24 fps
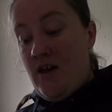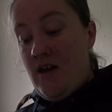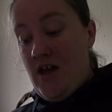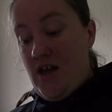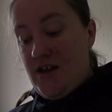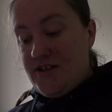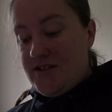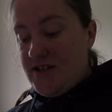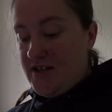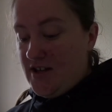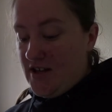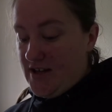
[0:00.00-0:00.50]

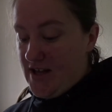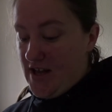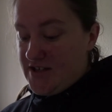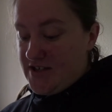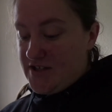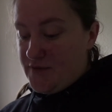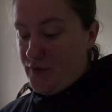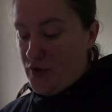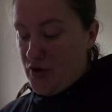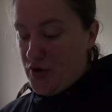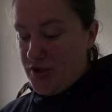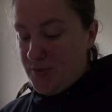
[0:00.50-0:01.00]
Did I get to
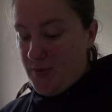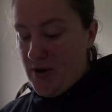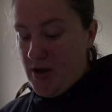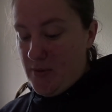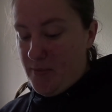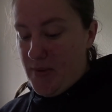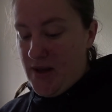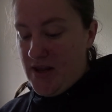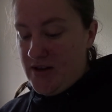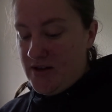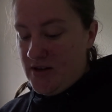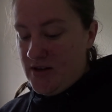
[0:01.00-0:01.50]
voice my
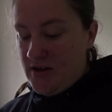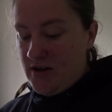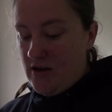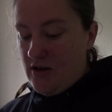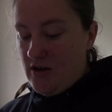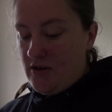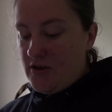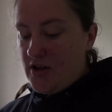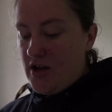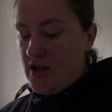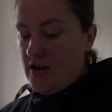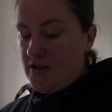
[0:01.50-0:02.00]
opinion
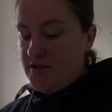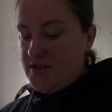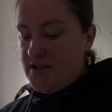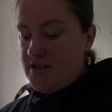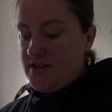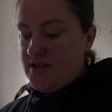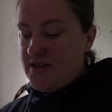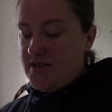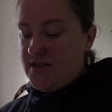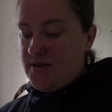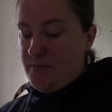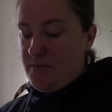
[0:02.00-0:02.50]
on
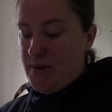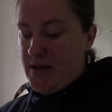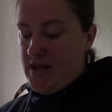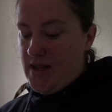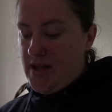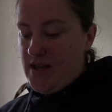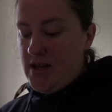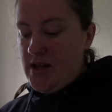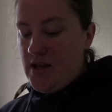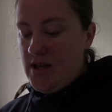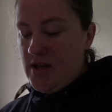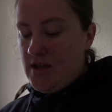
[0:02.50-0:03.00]
guardians to
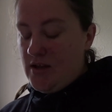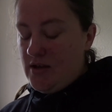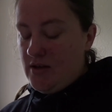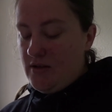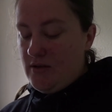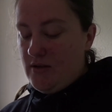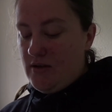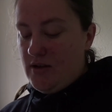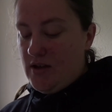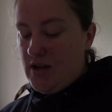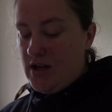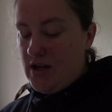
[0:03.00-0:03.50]
be,
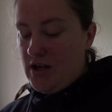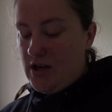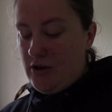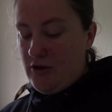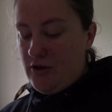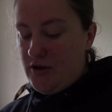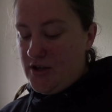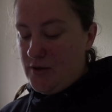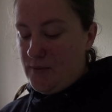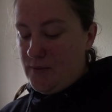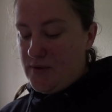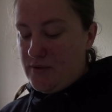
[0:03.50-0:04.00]

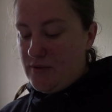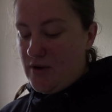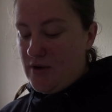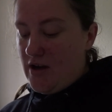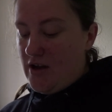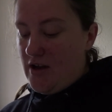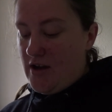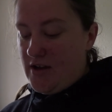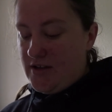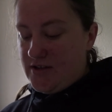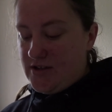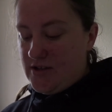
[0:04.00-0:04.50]
including whether I
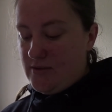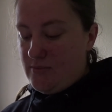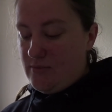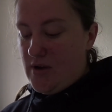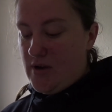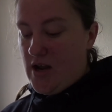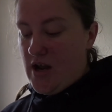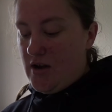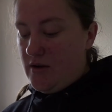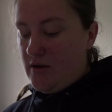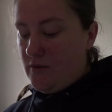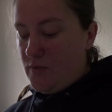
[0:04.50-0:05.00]
liked them
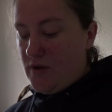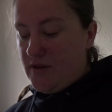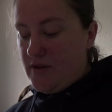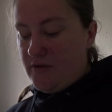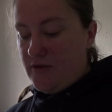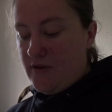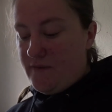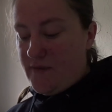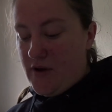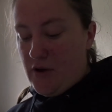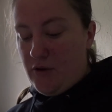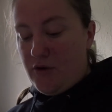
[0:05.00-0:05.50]
and whether
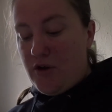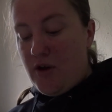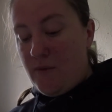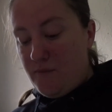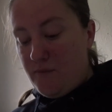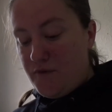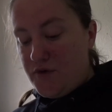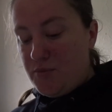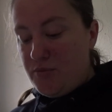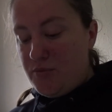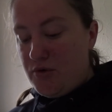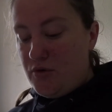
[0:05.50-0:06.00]
I felt
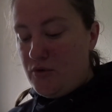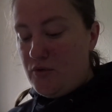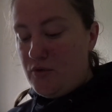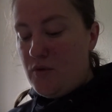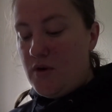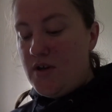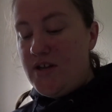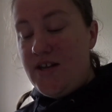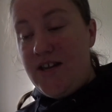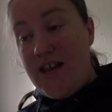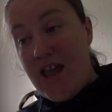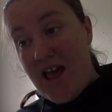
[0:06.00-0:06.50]
comfortable?
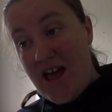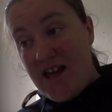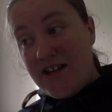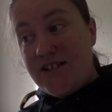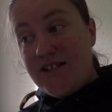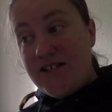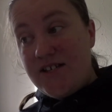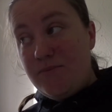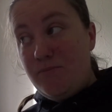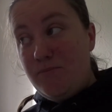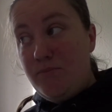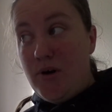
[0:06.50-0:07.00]

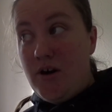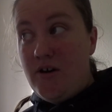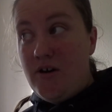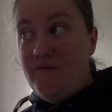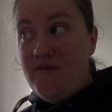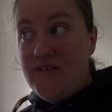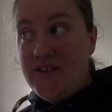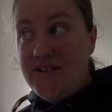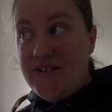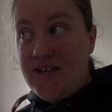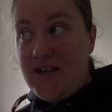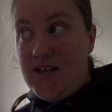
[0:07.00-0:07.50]
Yes, but
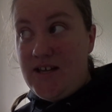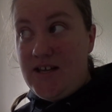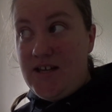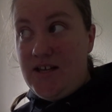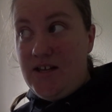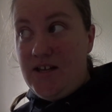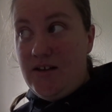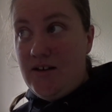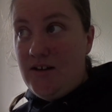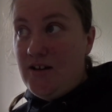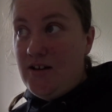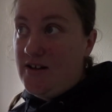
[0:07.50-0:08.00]

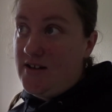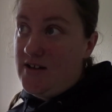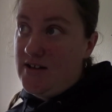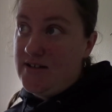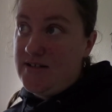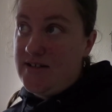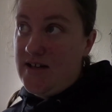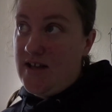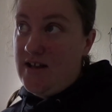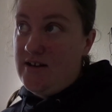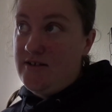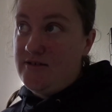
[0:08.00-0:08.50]
obviously, like I
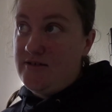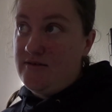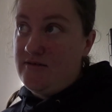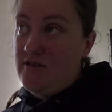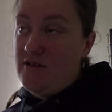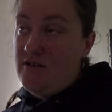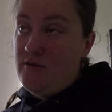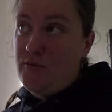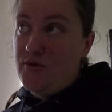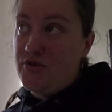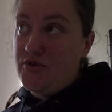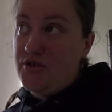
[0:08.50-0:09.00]
said,
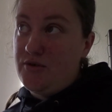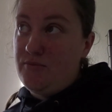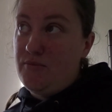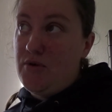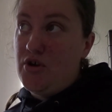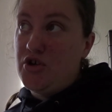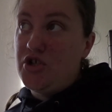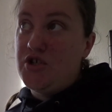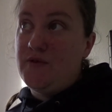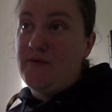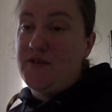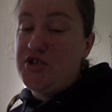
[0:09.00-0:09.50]
I wasn't
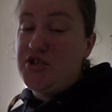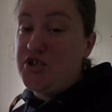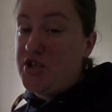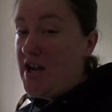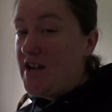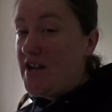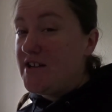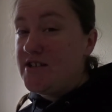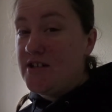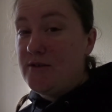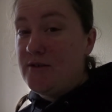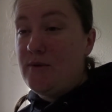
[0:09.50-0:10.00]
much of a
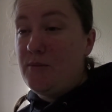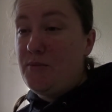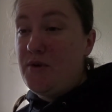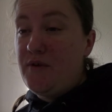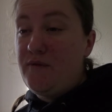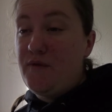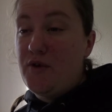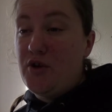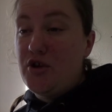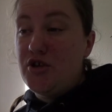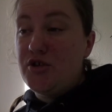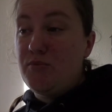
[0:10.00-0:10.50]
chatter when we
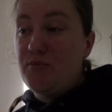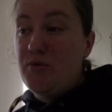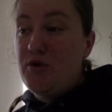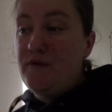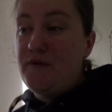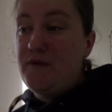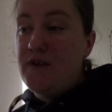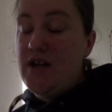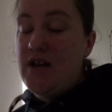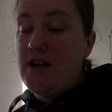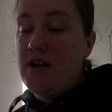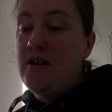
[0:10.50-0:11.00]
first
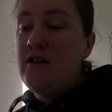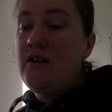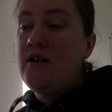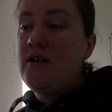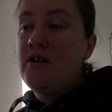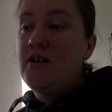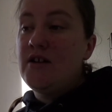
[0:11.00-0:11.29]
moved in.